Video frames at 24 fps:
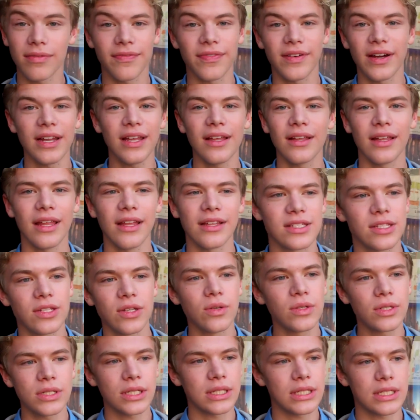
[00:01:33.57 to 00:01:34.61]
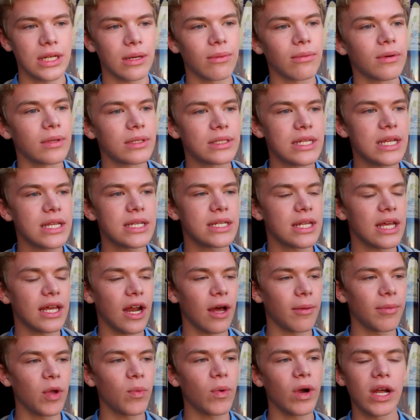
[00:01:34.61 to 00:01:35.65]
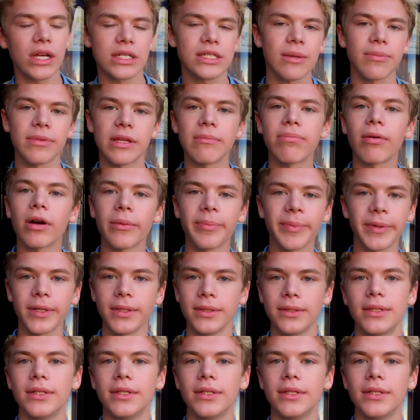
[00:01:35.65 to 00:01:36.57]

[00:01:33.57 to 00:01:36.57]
funny, it's usually someone with Disney, and I'll be wearing something purple.